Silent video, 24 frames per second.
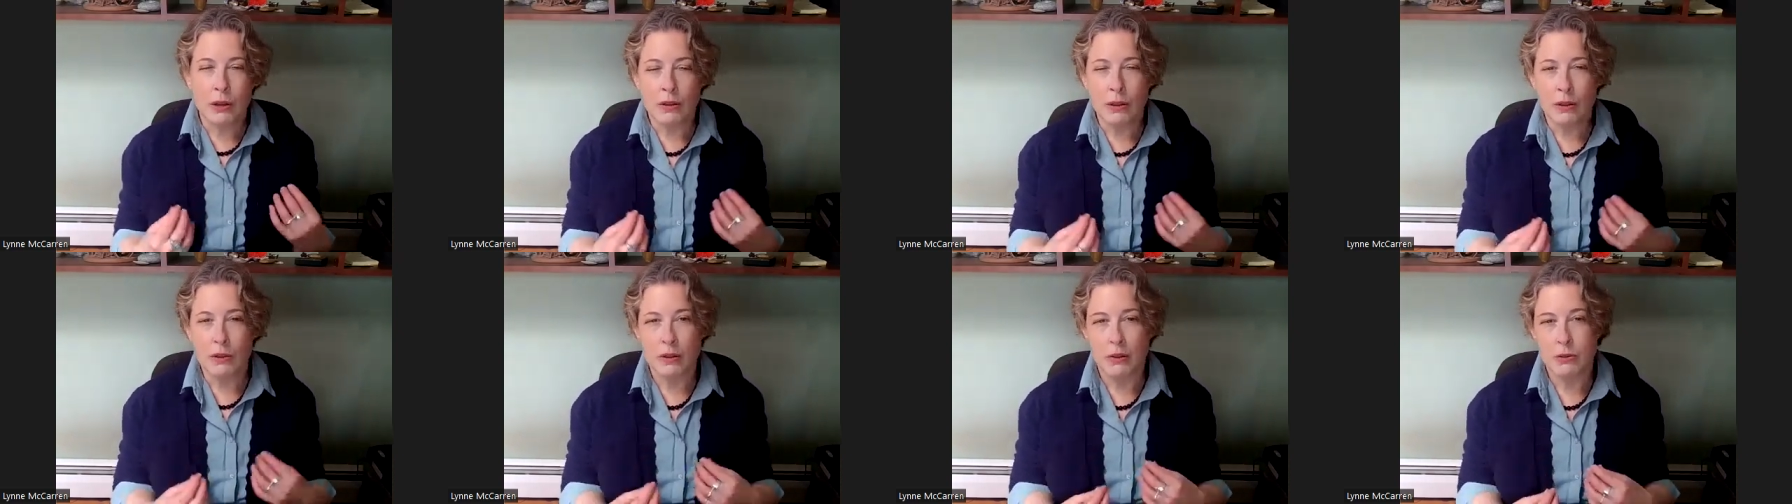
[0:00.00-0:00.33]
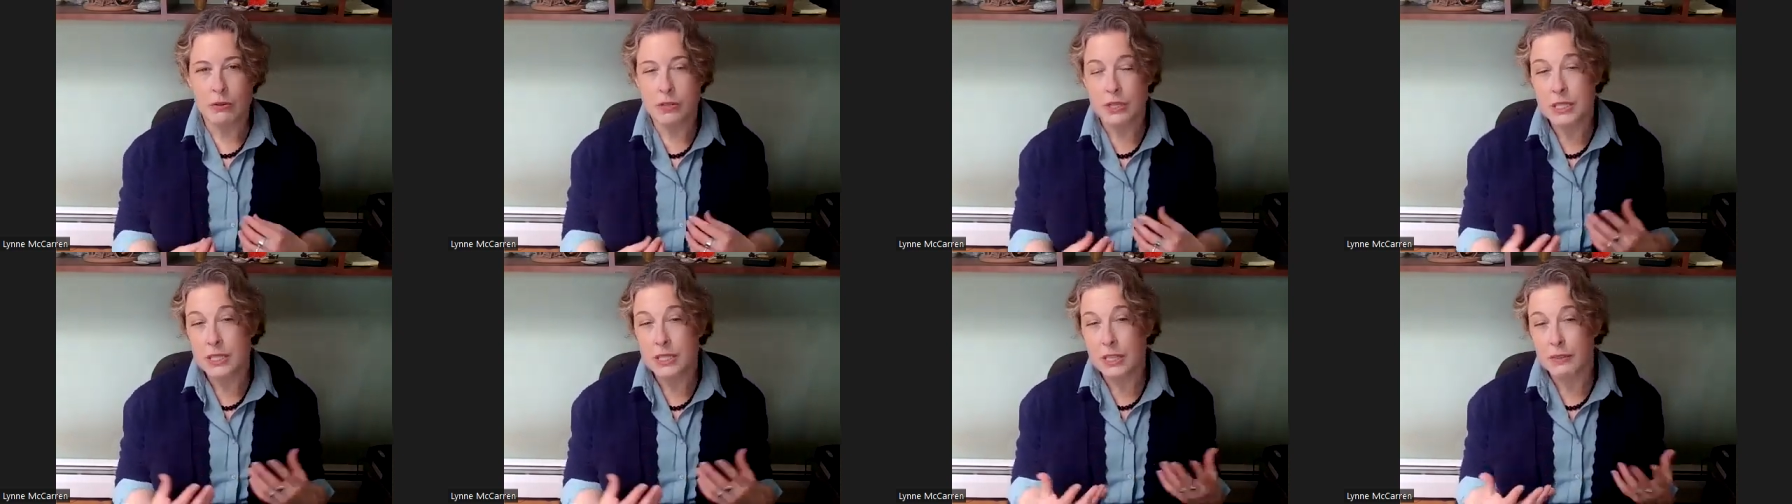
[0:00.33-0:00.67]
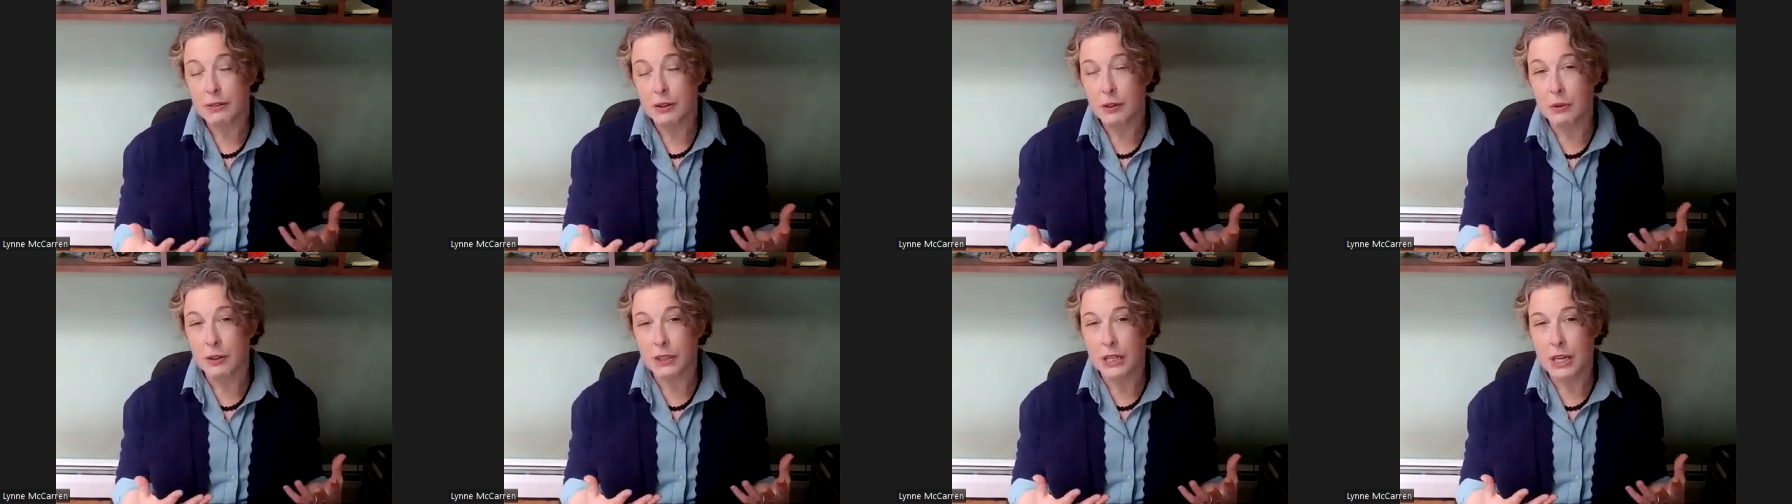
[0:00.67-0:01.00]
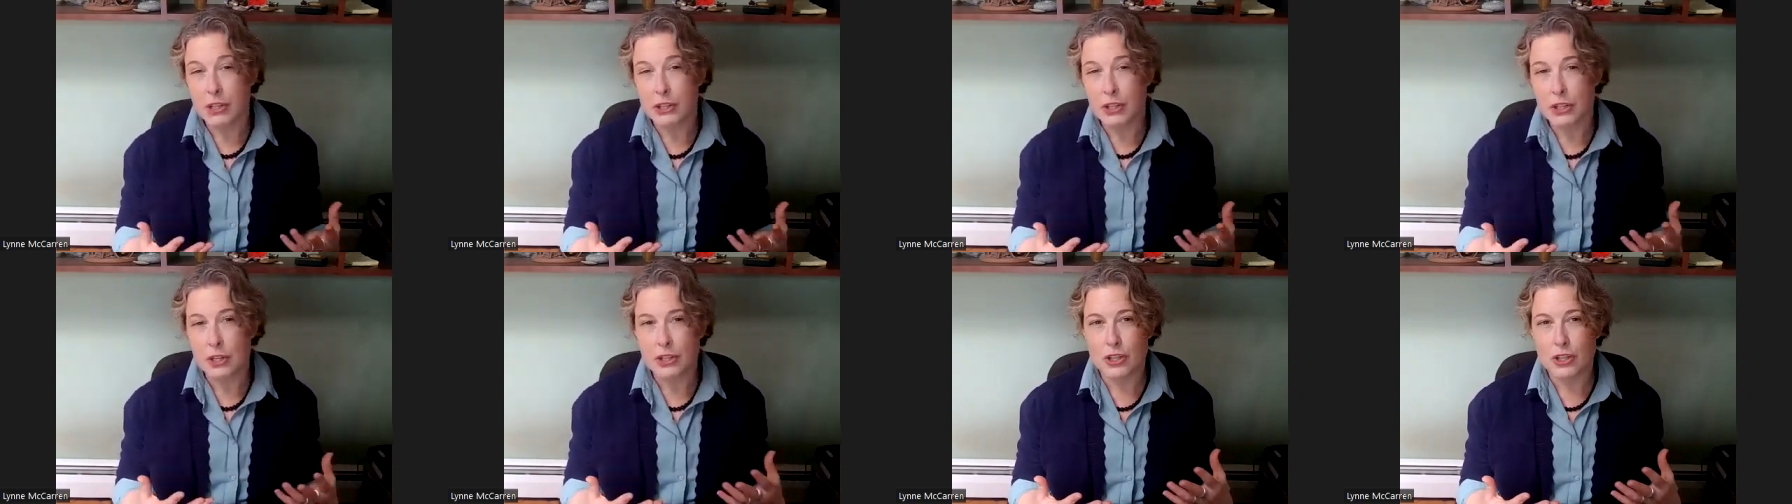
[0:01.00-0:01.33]
there's a different
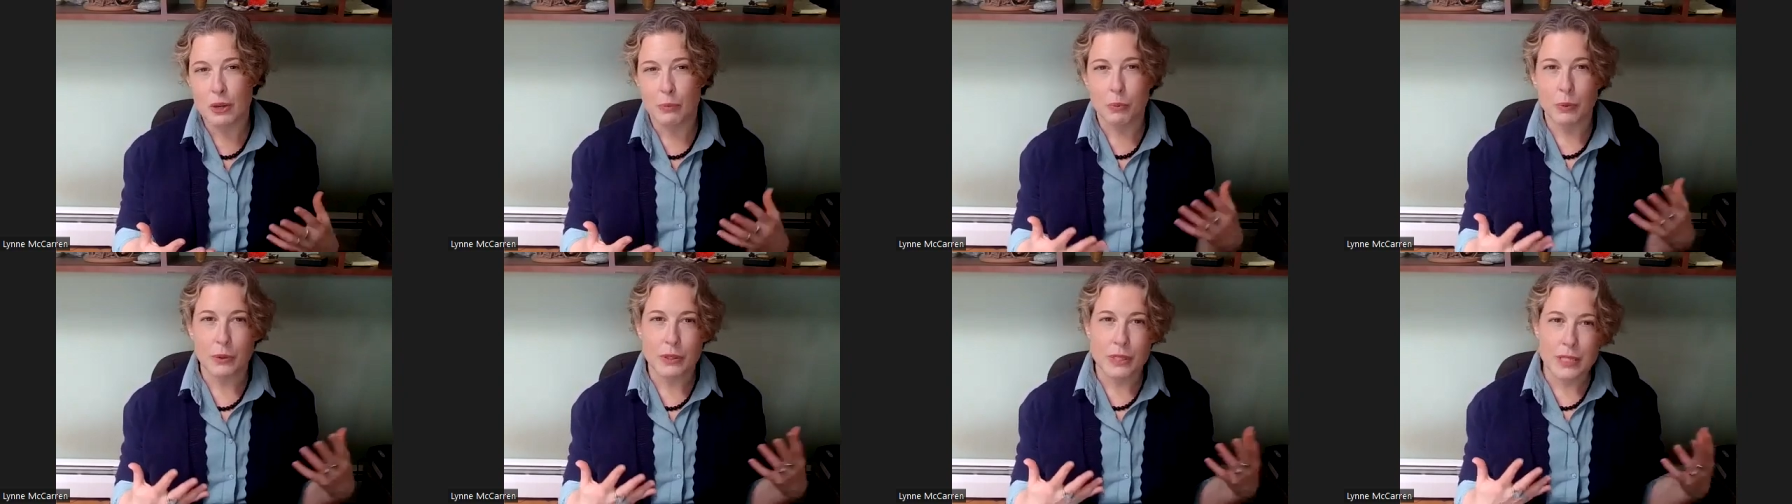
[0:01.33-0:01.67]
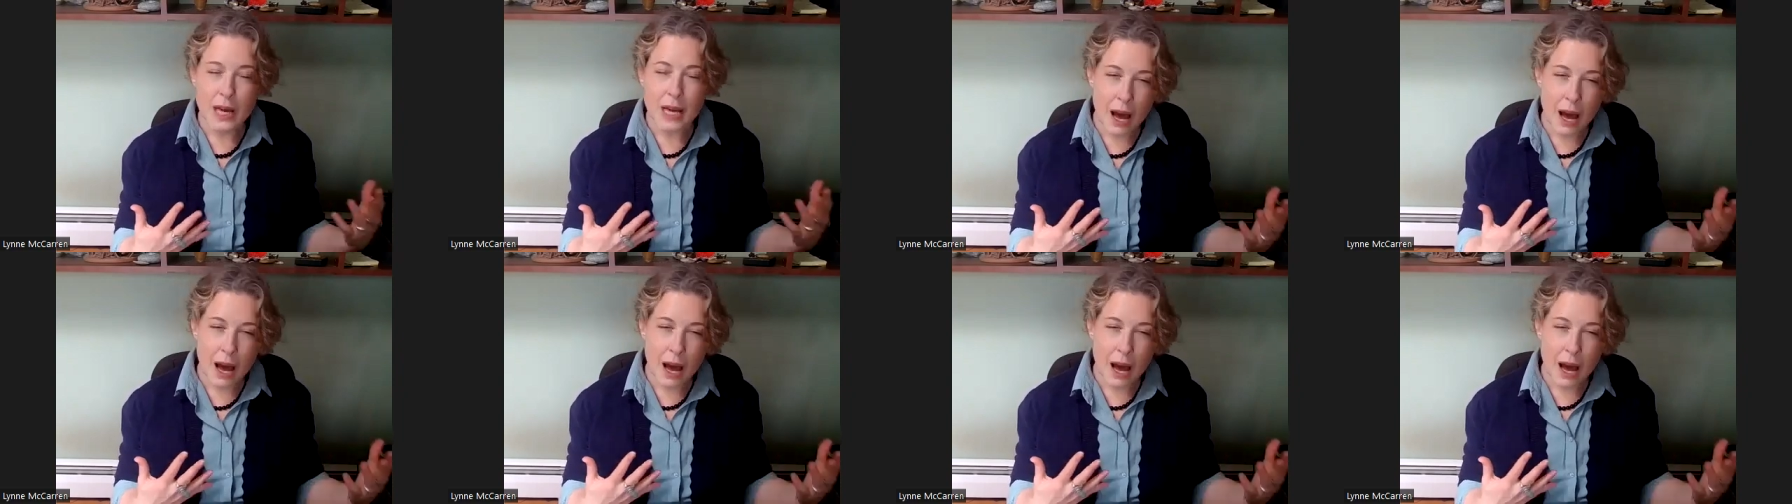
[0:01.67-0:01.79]
relationship with